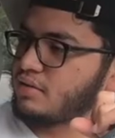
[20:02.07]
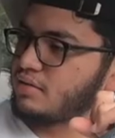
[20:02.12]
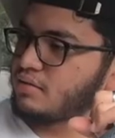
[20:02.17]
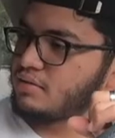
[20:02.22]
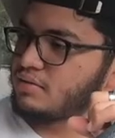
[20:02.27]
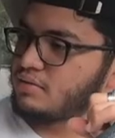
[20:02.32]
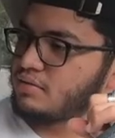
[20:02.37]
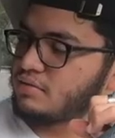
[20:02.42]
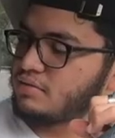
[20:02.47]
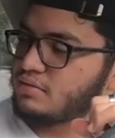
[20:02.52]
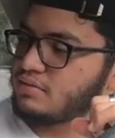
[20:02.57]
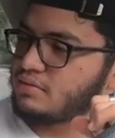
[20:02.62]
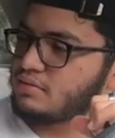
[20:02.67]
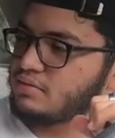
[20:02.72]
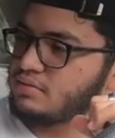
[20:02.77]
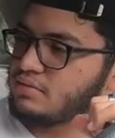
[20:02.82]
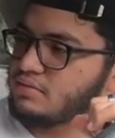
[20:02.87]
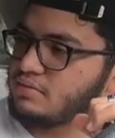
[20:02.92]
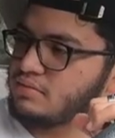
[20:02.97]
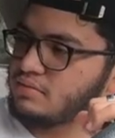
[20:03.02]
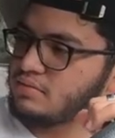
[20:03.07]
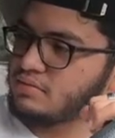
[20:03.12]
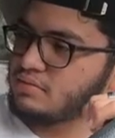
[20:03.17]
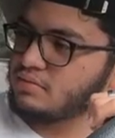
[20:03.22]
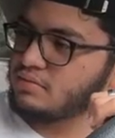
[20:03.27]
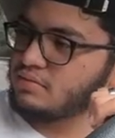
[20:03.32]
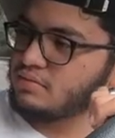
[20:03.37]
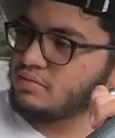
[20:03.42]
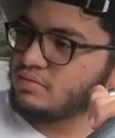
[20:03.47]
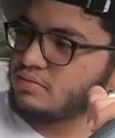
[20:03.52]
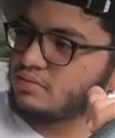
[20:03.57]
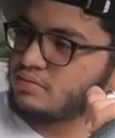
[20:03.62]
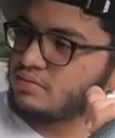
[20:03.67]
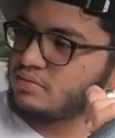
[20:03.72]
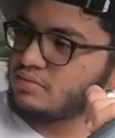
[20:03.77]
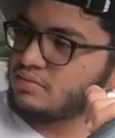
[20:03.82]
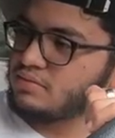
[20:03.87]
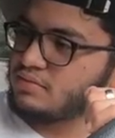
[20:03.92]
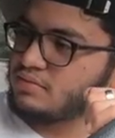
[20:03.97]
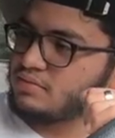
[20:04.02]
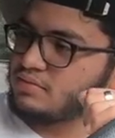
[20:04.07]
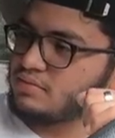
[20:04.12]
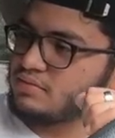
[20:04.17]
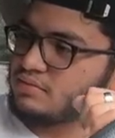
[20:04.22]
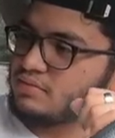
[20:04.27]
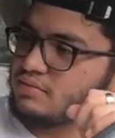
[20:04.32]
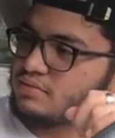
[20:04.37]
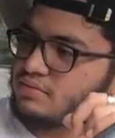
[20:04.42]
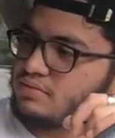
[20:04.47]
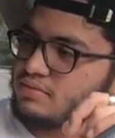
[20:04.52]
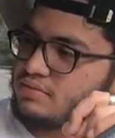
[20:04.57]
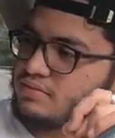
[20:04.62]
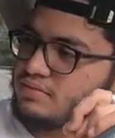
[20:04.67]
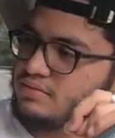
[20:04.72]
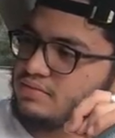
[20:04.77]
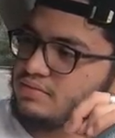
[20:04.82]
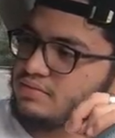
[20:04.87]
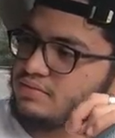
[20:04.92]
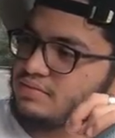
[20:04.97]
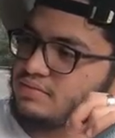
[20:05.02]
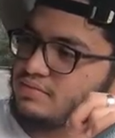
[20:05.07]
[no speech]